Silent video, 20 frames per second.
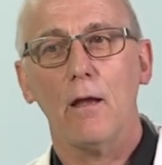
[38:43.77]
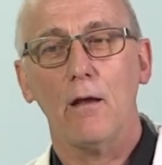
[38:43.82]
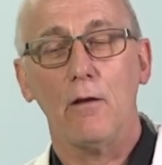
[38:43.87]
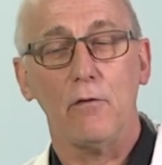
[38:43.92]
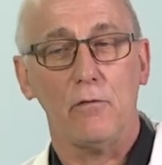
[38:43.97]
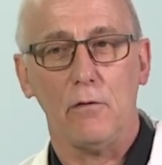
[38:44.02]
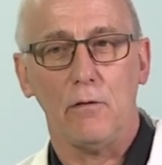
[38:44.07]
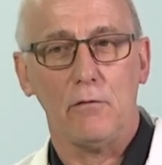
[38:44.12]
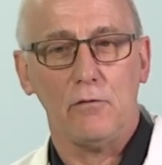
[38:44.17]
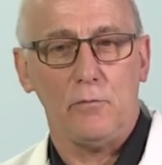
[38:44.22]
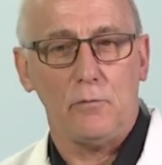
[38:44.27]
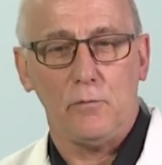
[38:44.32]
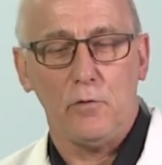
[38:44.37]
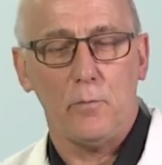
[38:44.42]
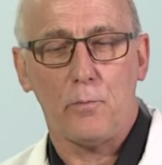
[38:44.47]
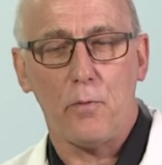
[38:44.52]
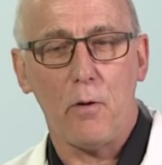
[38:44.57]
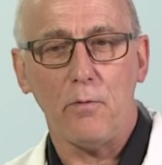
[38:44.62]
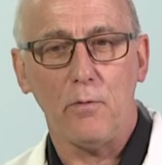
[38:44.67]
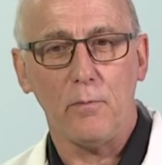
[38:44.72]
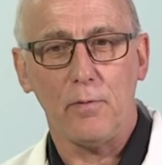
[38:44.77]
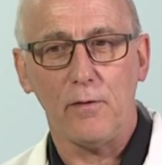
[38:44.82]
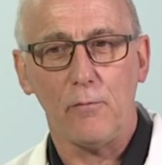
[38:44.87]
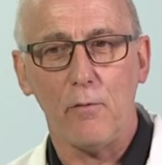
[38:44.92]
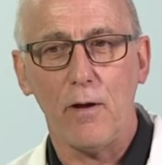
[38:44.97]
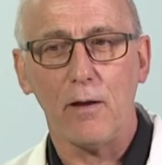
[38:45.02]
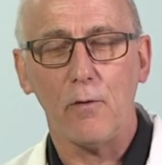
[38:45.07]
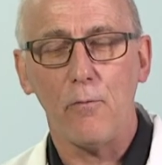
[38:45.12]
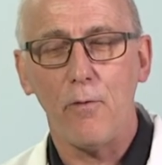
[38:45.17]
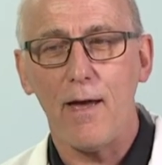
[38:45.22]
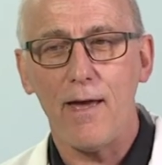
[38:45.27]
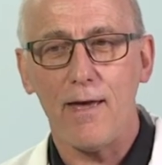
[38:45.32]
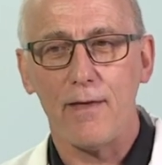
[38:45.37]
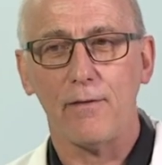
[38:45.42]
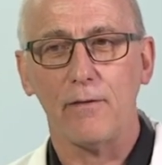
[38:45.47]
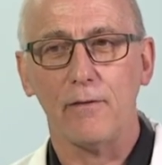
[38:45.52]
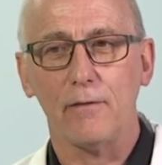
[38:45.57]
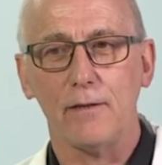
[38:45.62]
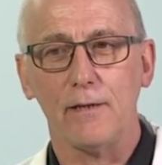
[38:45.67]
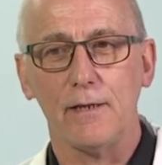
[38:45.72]
And you're probably well aware
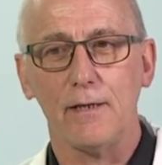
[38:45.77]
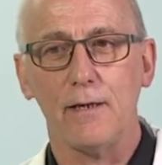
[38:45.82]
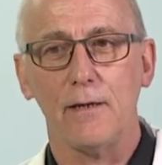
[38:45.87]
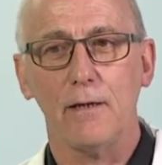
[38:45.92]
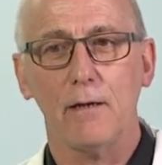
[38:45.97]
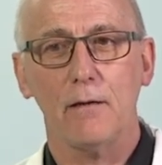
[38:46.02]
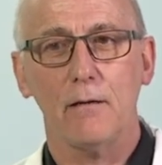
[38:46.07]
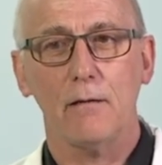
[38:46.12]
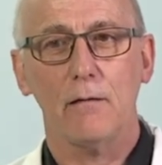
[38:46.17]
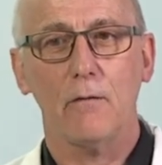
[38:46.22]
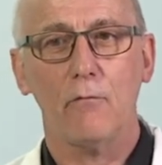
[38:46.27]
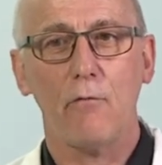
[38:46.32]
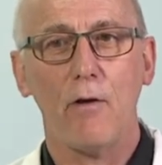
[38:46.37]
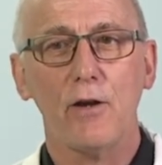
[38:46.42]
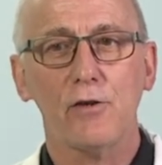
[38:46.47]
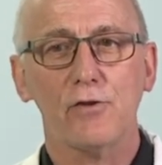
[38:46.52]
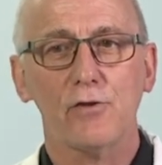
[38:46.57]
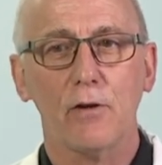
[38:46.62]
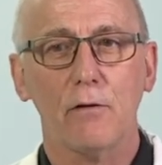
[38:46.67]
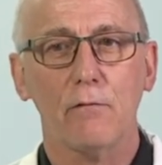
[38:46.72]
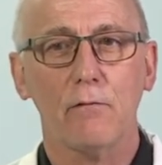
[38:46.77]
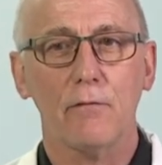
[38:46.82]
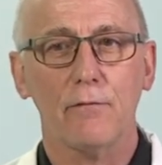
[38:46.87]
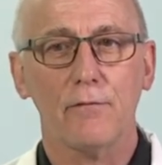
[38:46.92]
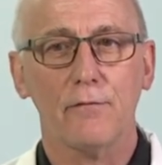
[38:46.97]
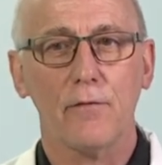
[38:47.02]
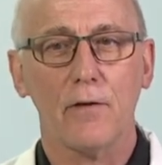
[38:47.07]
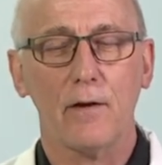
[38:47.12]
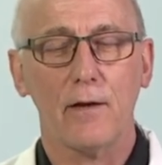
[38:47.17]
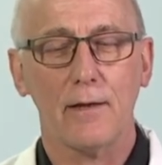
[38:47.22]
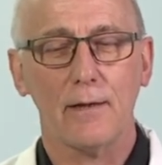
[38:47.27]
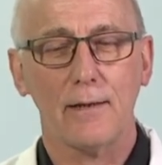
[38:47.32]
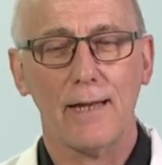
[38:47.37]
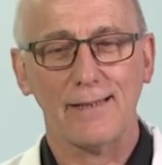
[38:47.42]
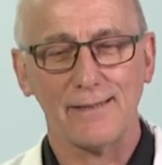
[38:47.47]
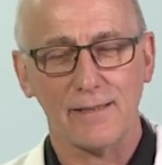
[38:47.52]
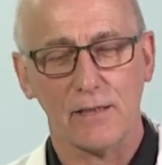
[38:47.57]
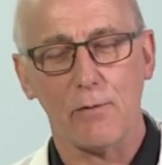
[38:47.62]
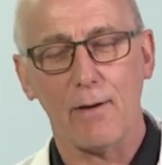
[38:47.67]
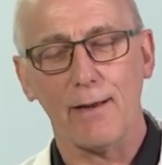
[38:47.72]
that the ratio of
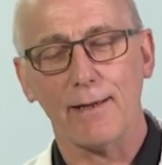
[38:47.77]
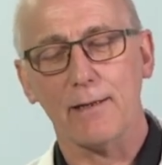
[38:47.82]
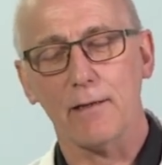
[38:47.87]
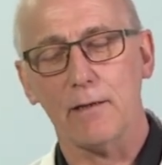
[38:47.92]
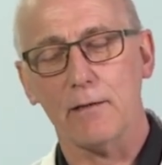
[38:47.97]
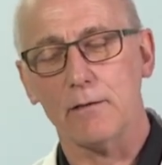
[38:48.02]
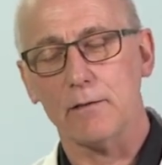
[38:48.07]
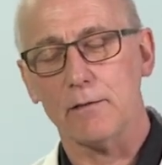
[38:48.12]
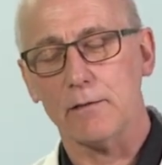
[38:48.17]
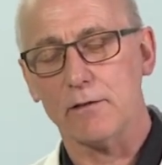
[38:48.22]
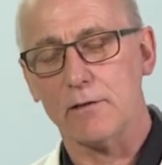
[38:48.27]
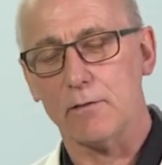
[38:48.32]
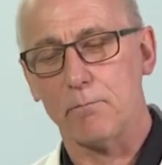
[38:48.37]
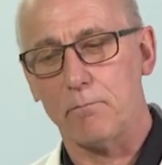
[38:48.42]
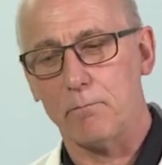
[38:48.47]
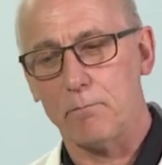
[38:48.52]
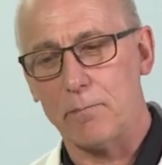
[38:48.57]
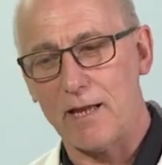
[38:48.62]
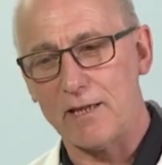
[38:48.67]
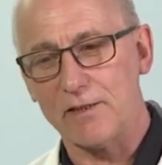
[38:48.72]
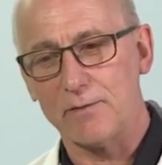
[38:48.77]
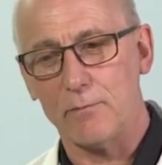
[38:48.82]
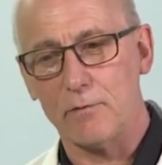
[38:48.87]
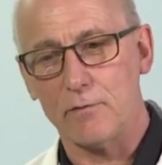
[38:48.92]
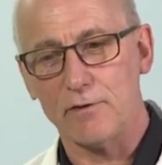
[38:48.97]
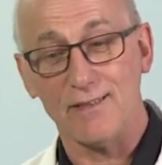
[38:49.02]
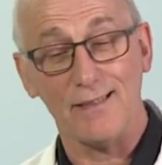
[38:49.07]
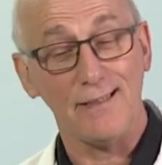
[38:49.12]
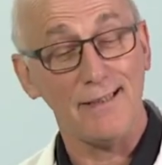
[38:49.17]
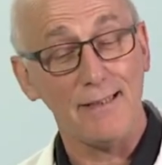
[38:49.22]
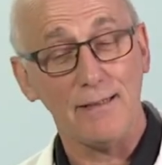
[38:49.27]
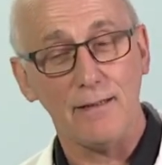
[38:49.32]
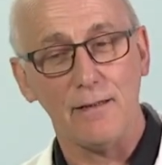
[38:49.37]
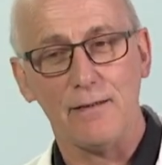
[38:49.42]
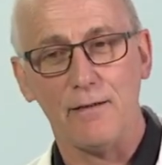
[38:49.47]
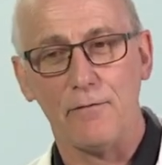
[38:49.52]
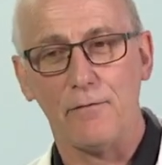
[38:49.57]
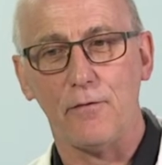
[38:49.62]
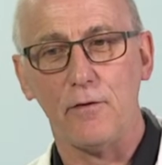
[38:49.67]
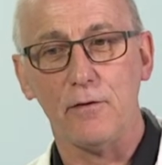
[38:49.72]
anticoagulant to plasma is a little
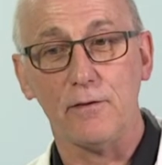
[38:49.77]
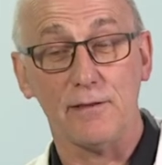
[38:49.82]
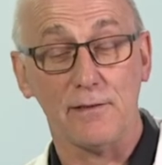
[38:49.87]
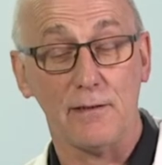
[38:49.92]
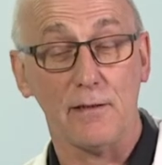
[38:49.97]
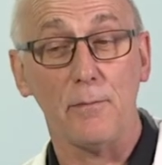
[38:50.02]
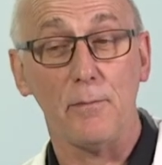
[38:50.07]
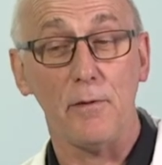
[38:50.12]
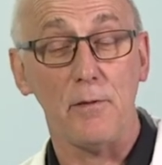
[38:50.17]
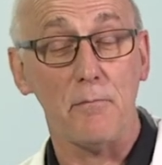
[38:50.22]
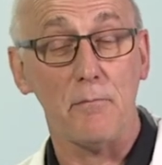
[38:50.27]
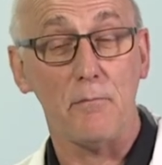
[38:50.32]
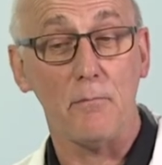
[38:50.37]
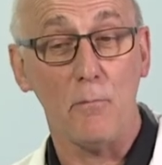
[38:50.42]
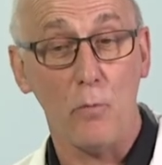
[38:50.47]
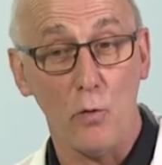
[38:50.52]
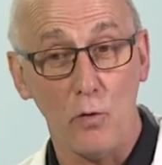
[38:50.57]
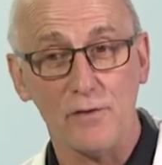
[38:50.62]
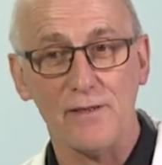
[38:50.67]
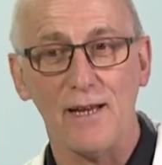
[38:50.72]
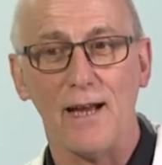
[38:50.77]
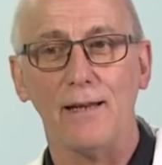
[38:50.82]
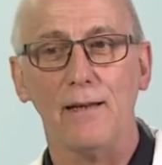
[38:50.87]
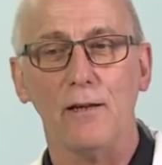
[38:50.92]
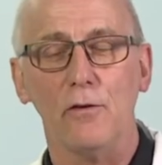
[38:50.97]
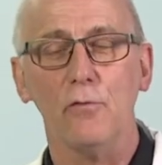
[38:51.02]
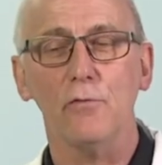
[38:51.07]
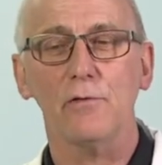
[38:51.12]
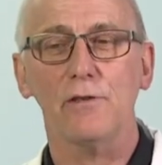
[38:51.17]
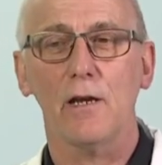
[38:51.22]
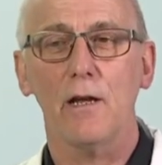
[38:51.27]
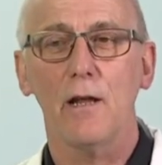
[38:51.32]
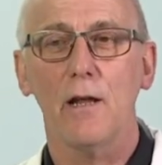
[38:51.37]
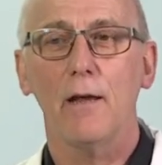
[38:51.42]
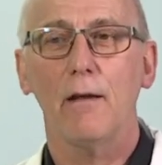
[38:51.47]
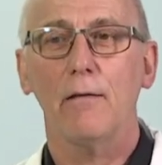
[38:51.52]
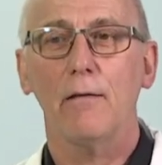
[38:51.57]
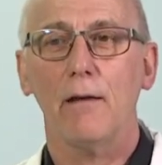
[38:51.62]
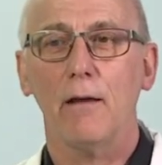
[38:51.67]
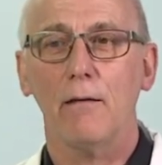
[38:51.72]
different. It's a little bit more dilute
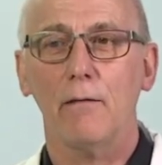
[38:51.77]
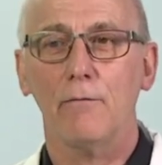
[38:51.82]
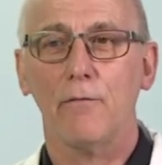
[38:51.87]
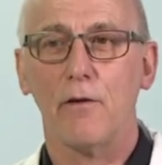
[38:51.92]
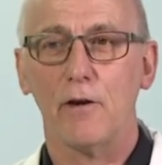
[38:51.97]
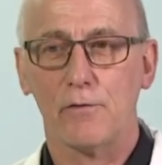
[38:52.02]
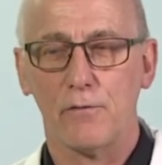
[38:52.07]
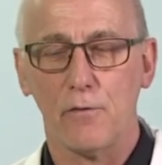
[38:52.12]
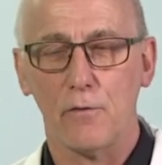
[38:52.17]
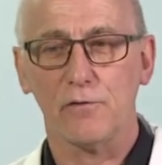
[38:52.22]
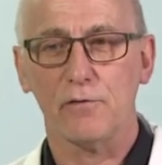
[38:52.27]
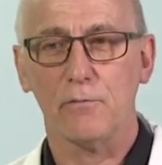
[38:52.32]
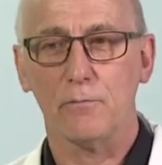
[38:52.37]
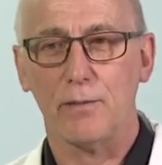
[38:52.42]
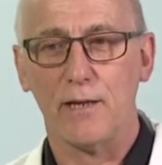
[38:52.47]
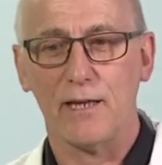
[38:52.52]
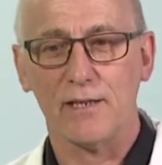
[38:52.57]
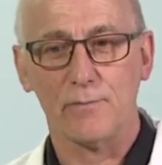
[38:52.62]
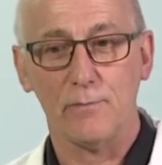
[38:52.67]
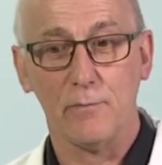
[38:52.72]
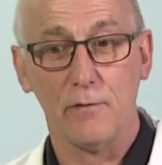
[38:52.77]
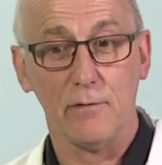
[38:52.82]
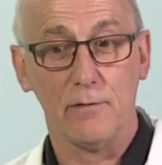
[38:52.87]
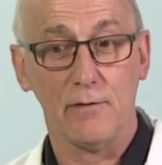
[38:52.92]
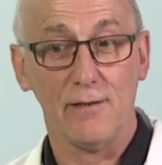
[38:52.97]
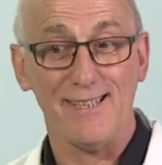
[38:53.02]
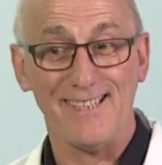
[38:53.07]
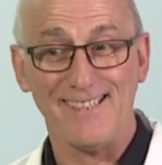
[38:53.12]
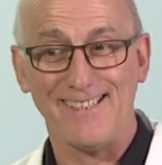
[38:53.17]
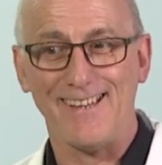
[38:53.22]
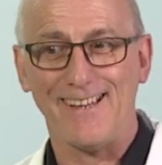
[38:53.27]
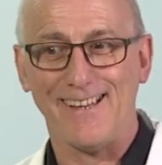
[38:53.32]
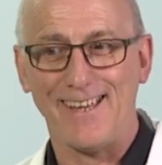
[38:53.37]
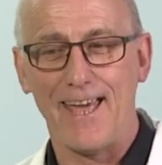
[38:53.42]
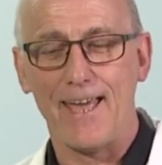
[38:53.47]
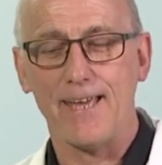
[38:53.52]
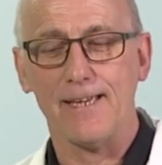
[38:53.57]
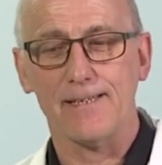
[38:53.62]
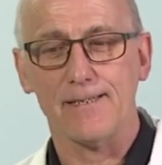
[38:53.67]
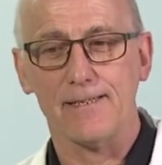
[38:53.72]
in fresh frozen plasma than is the
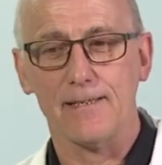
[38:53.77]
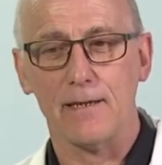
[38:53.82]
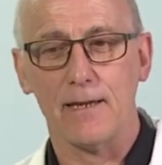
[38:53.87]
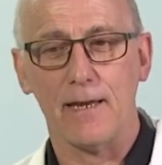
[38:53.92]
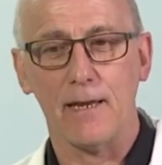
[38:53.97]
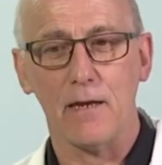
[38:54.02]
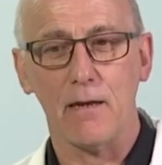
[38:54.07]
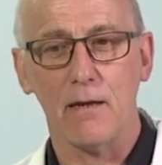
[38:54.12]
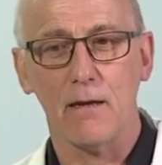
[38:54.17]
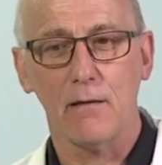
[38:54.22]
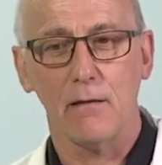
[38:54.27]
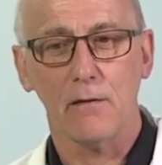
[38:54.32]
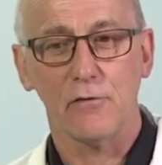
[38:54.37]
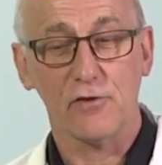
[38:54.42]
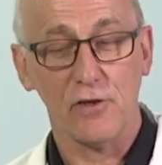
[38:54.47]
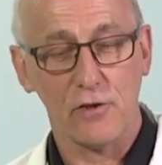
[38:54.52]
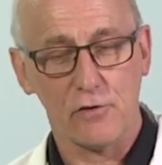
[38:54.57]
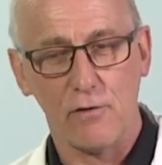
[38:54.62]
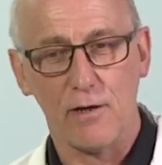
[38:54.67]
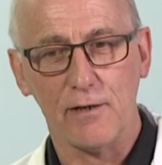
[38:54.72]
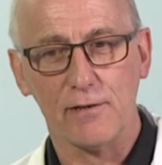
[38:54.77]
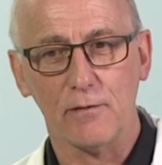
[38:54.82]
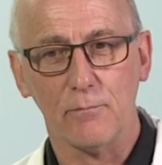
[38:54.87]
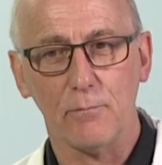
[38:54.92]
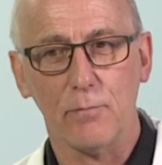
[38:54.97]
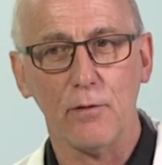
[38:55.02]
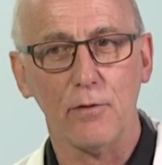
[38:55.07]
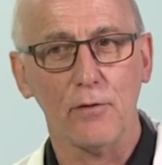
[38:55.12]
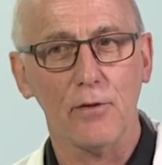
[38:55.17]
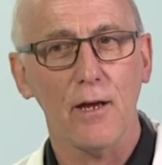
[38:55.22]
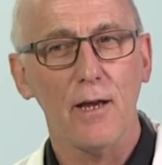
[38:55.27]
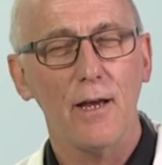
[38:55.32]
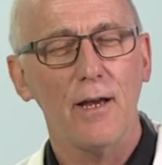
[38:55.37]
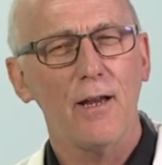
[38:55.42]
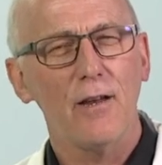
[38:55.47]
case in citrate of blood.